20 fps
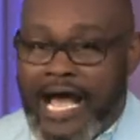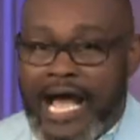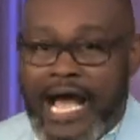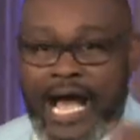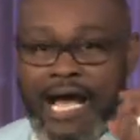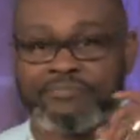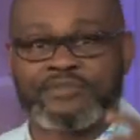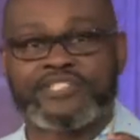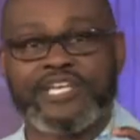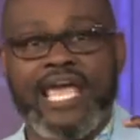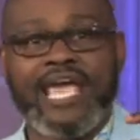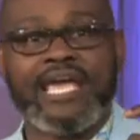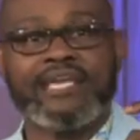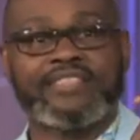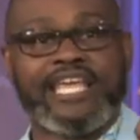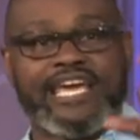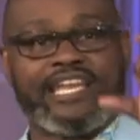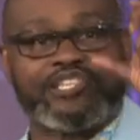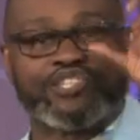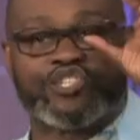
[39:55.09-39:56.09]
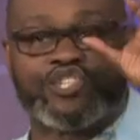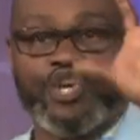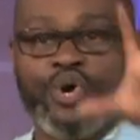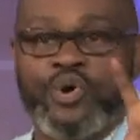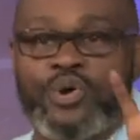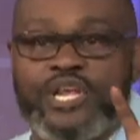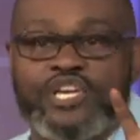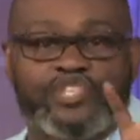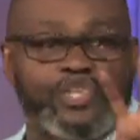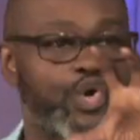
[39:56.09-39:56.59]
I'm saying that as
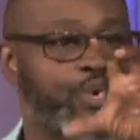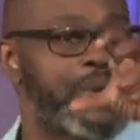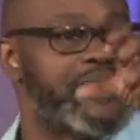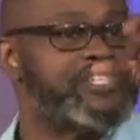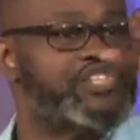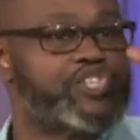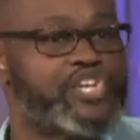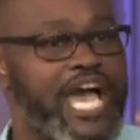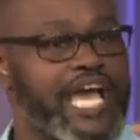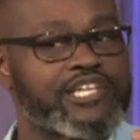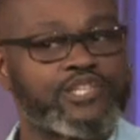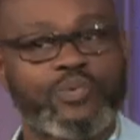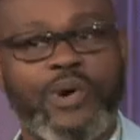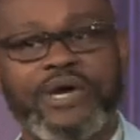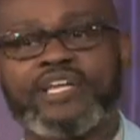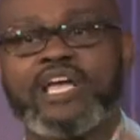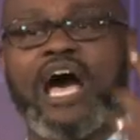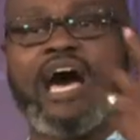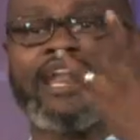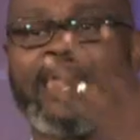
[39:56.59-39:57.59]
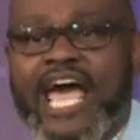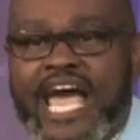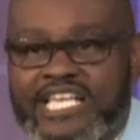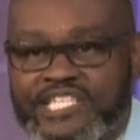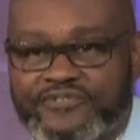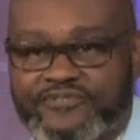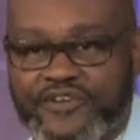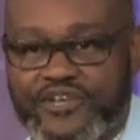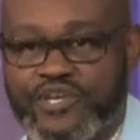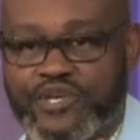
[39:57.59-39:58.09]
soon as you reject what God
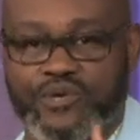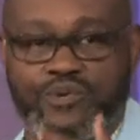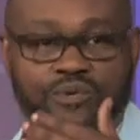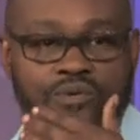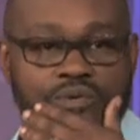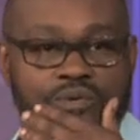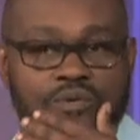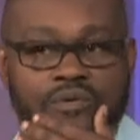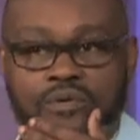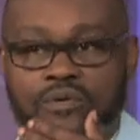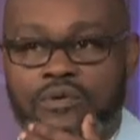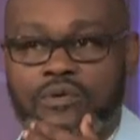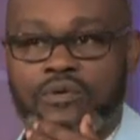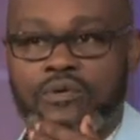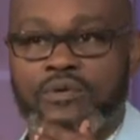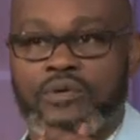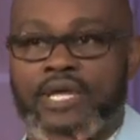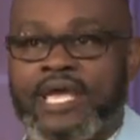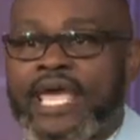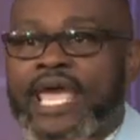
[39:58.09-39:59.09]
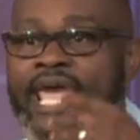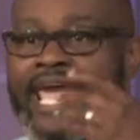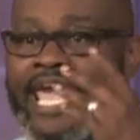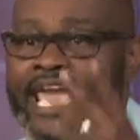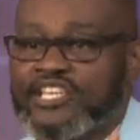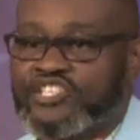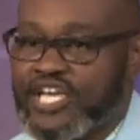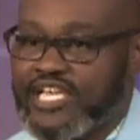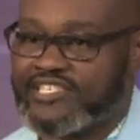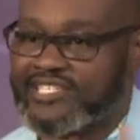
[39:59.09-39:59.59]
has for you,
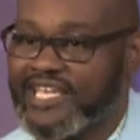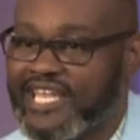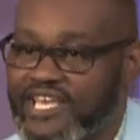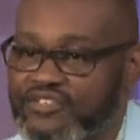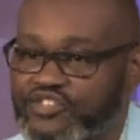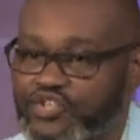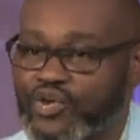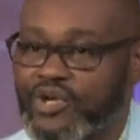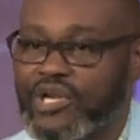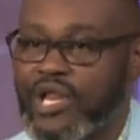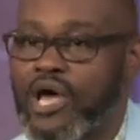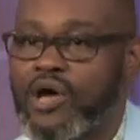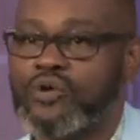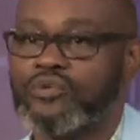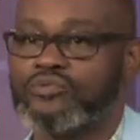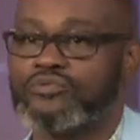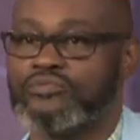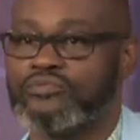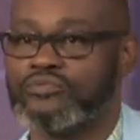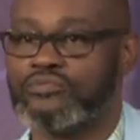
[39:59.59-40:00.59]
he just leaves you alone.